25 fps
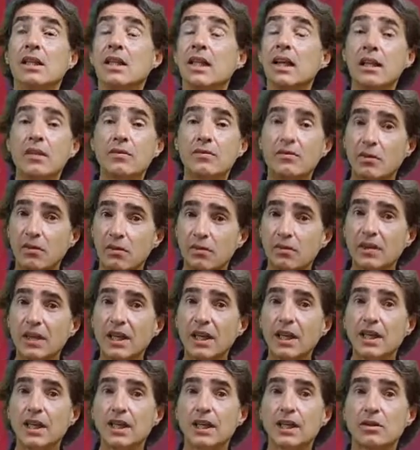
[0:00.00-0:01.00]
in
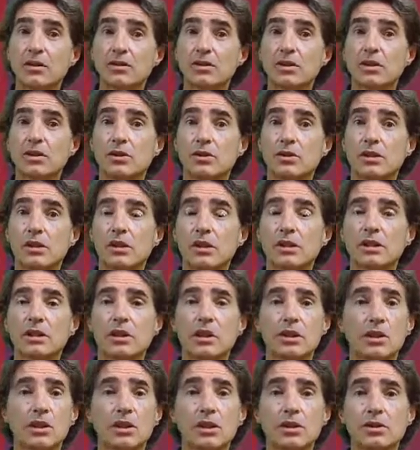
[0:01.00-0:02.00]
fulfilling our duties,
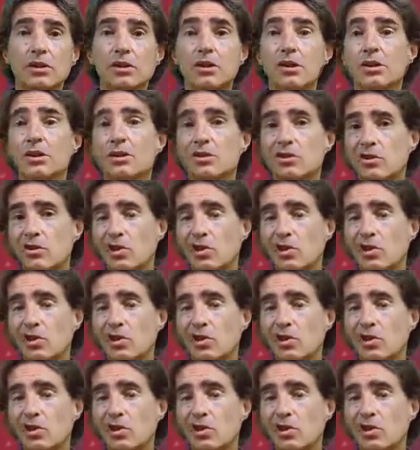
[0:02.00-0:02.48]
not just